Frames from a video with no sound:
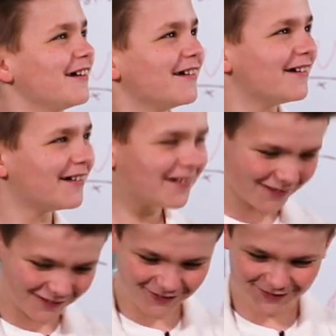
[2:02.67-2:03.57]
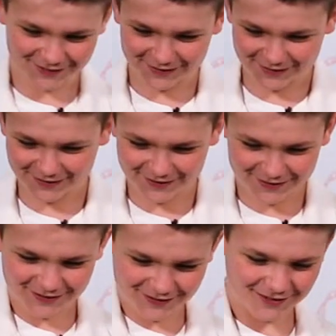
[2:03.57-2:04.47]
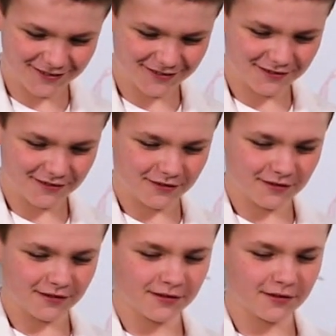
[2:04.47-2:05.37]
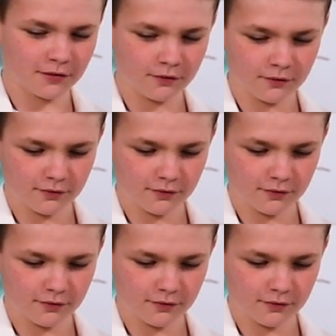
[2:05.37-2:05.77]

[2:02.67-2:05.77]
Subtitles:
This person isn't speaking.